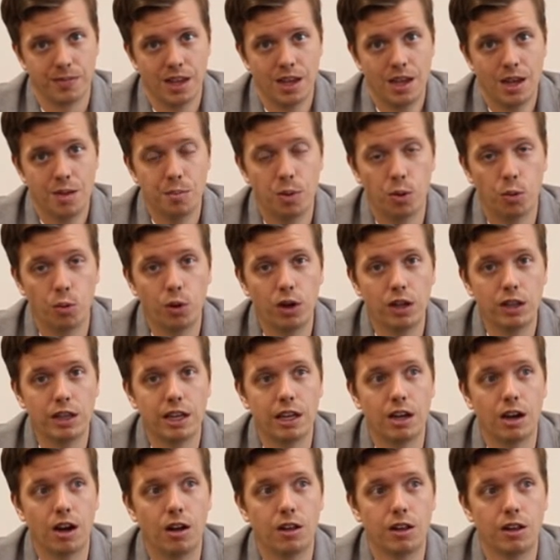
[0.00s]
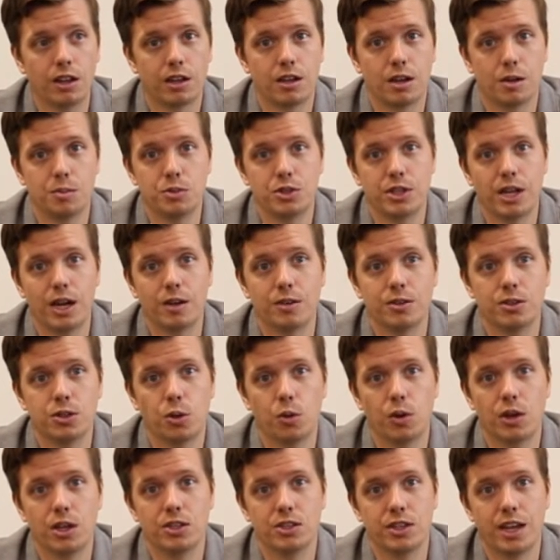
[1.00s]
But really, all it comes down
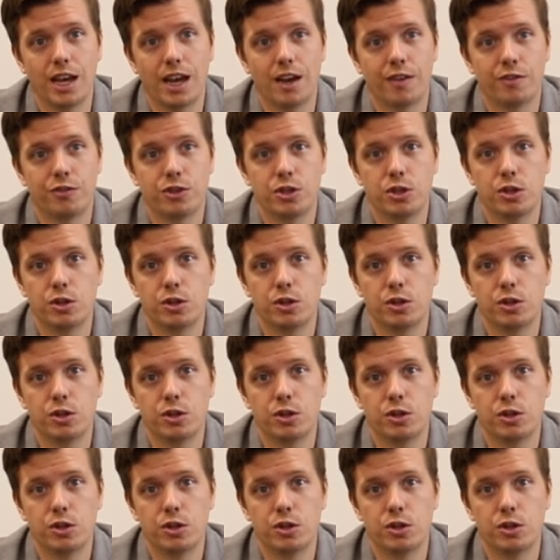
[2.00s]
to is after